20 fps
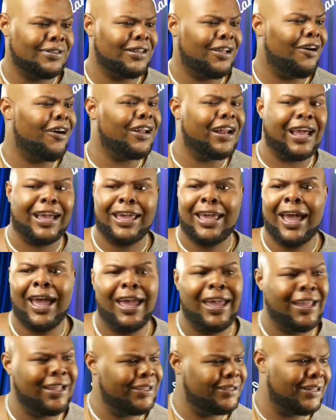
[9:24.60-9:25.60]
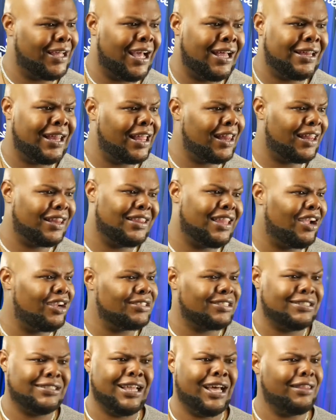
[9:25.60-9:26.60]
Lord, I can't.
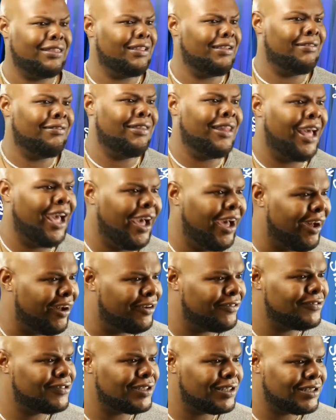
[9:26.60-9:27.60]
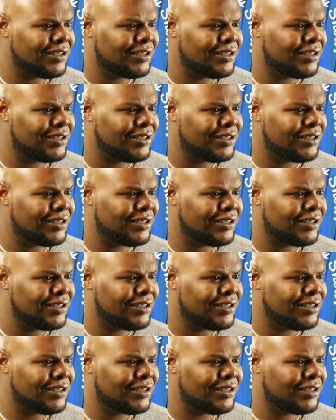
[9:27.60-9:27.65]
There's nothing left.